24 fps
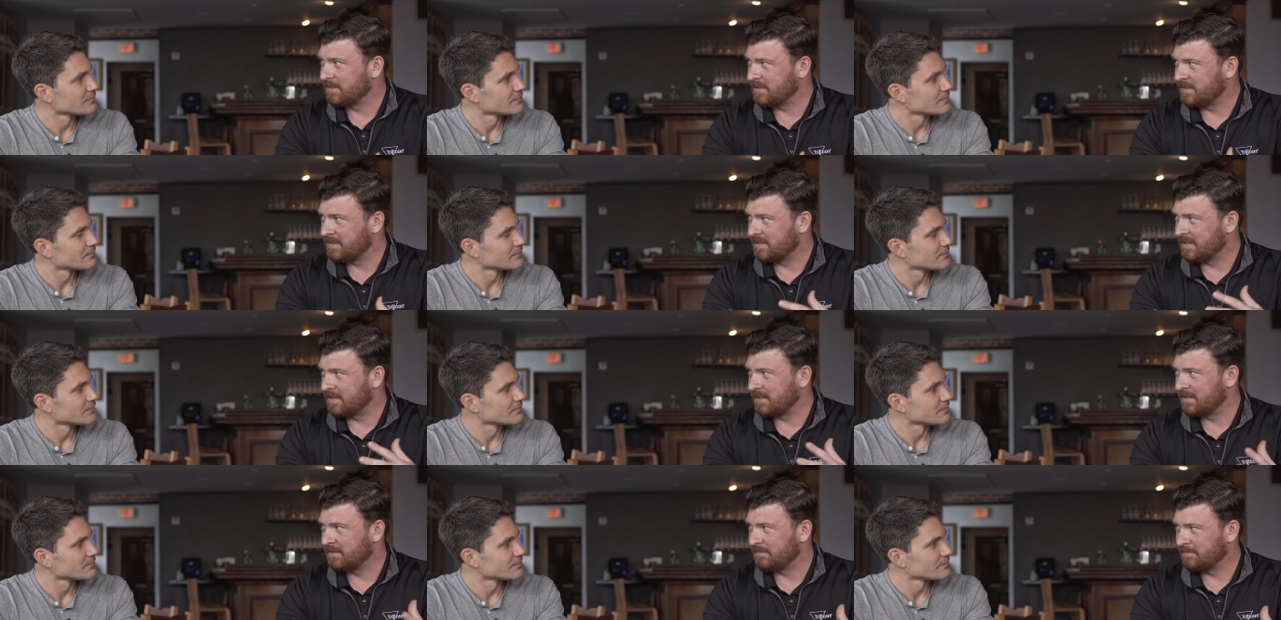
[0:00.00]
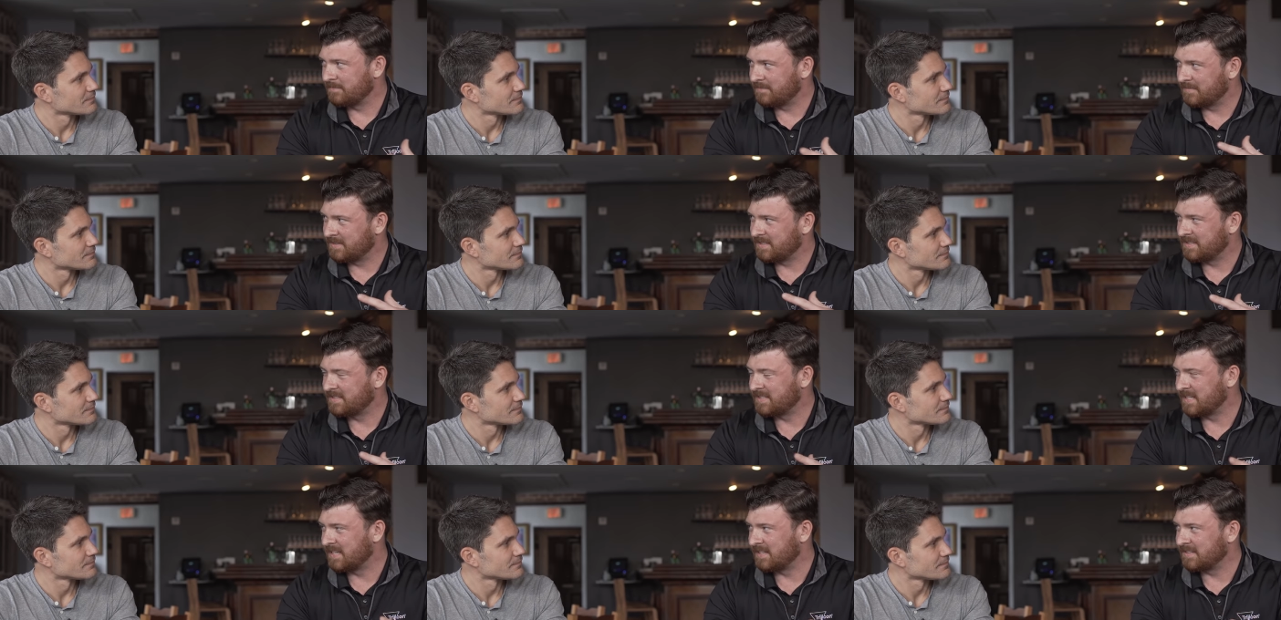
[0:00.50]
Speaker 1: with the
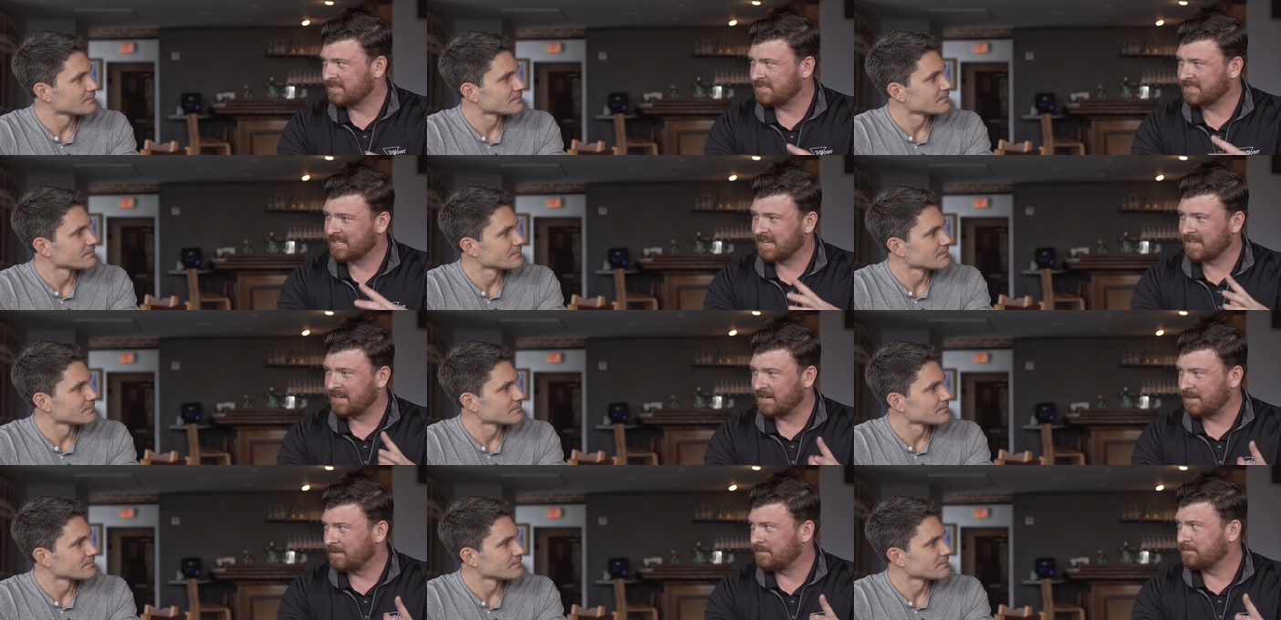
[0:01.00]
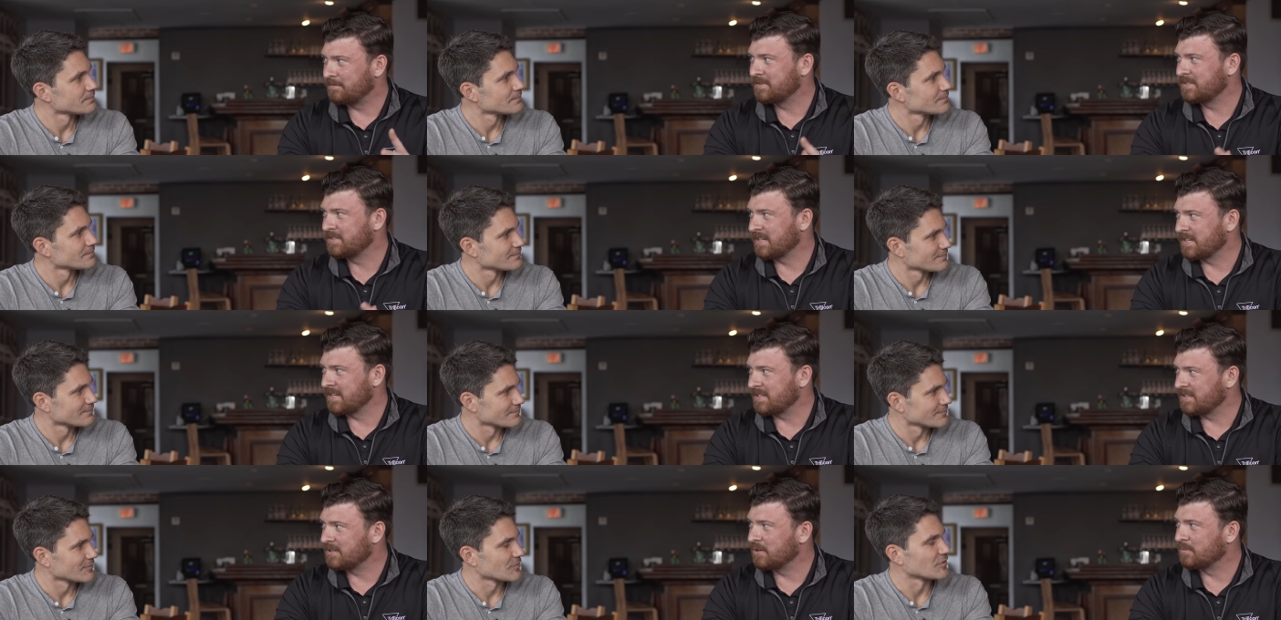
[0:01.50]
SIG's kind of
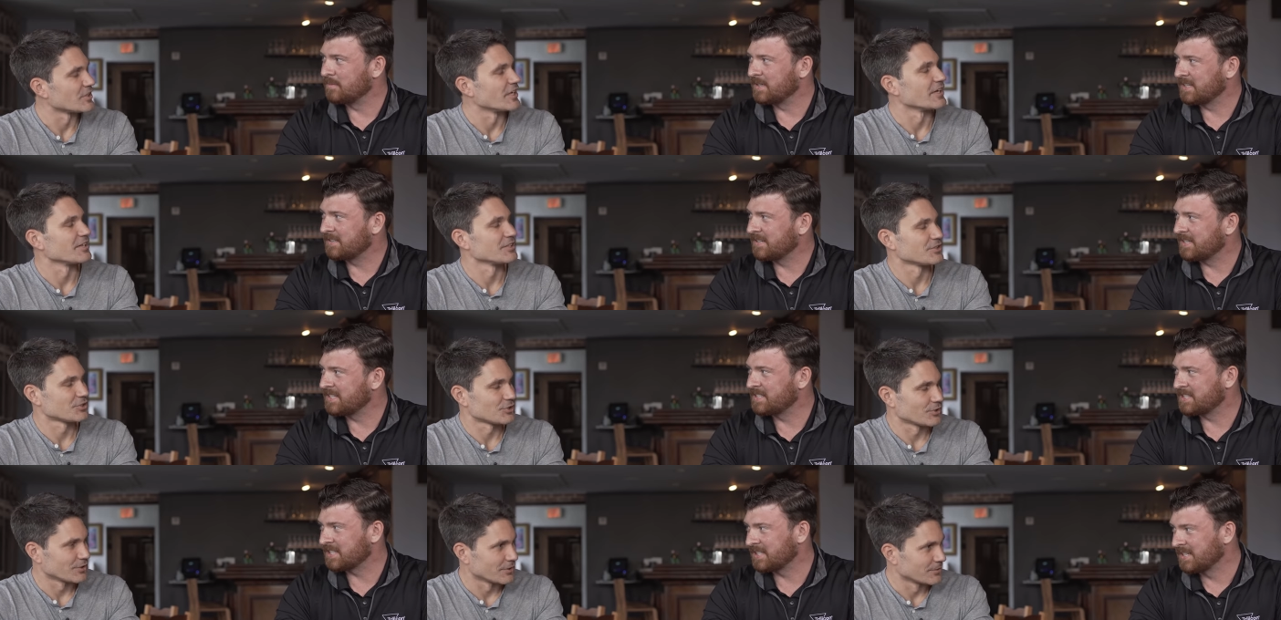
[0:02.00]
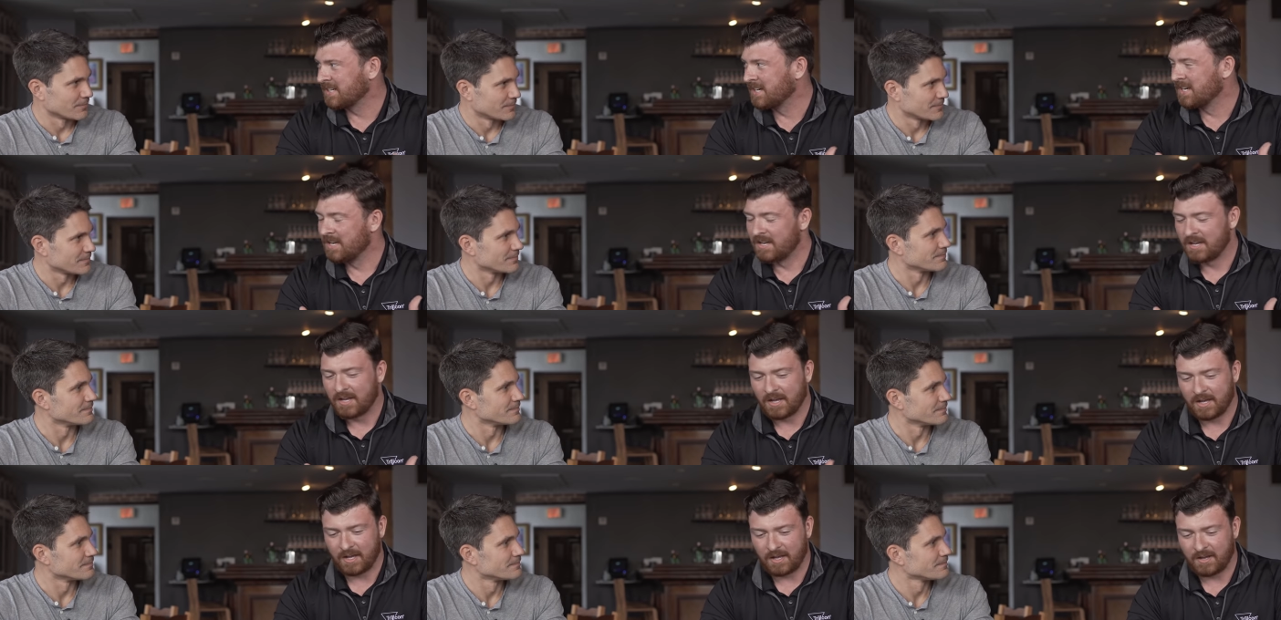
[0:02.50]
sight nomenclature,
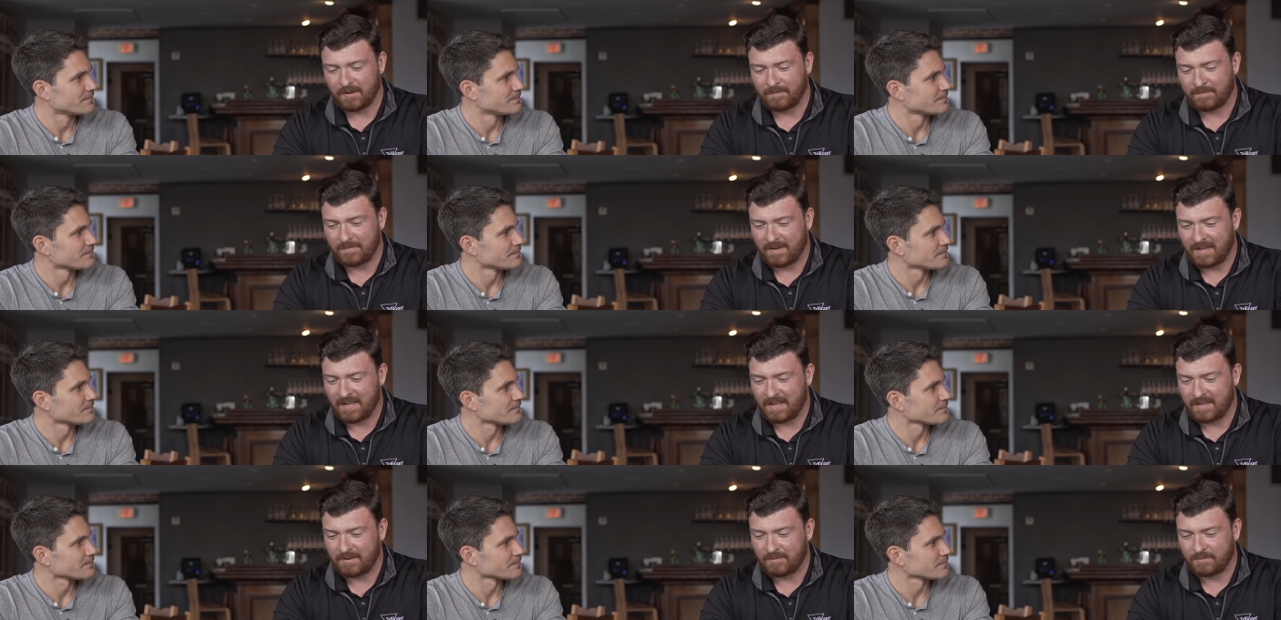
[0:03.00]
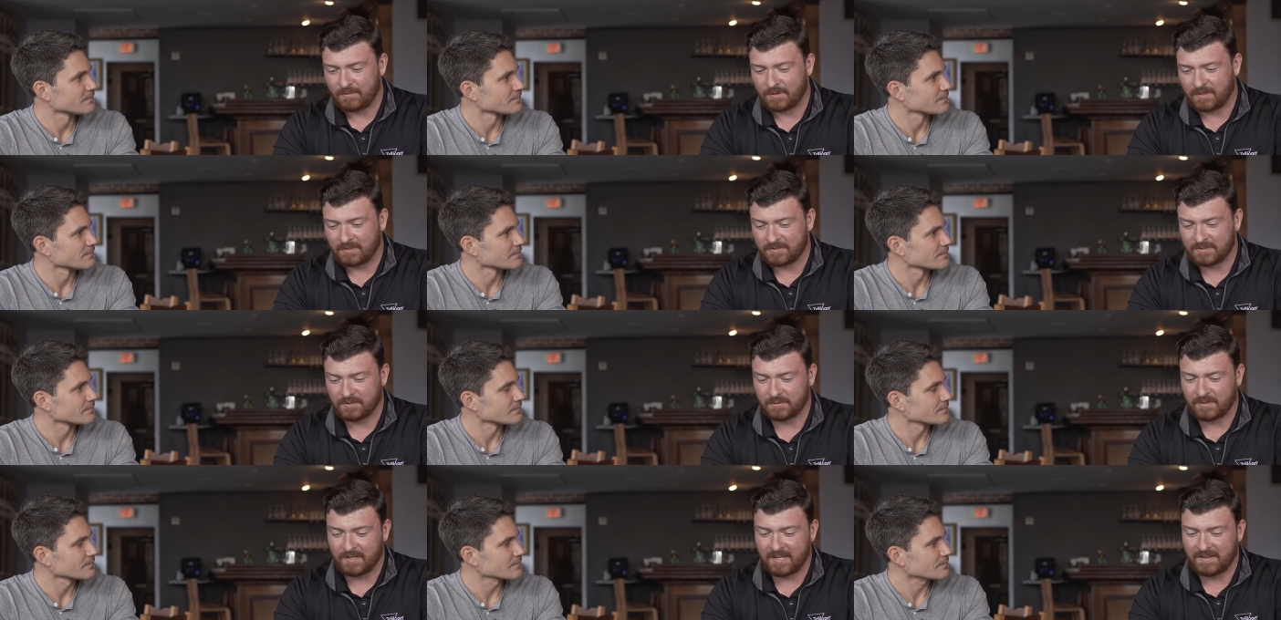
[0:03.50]
yeah, sure. mm-hmm. um, and we'll
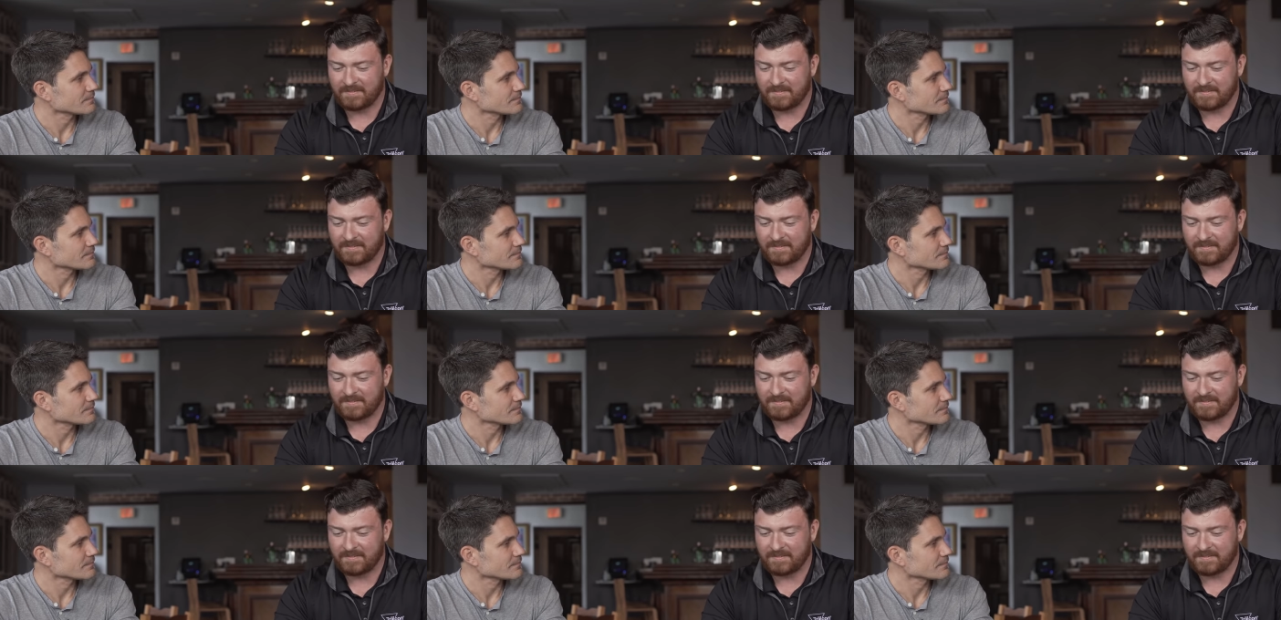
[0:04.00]
so we'll